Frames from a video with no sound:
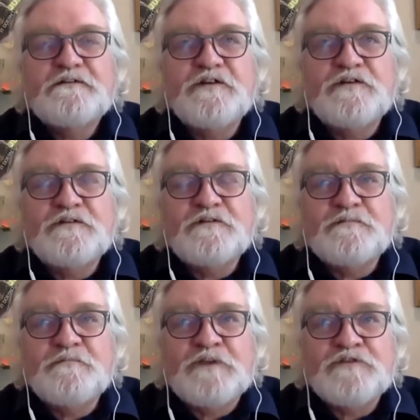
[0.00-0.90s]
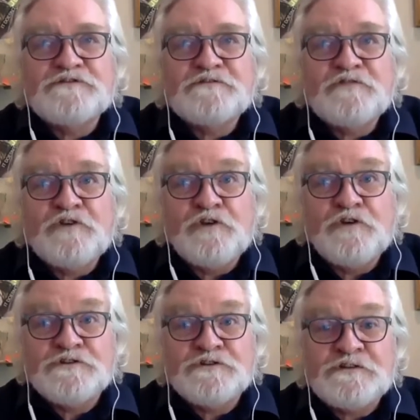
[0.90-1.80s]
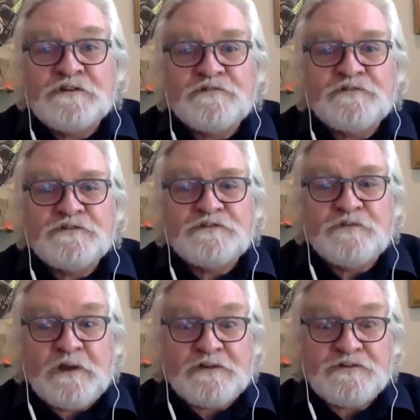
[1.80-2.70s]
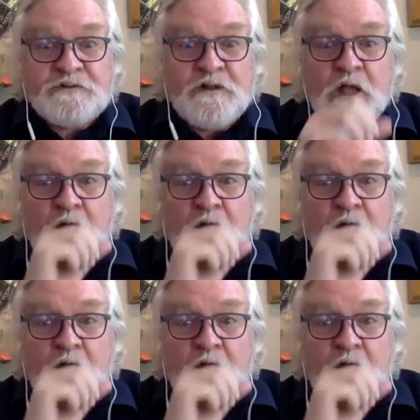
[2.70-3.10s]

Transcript: that because of the urgency of the situation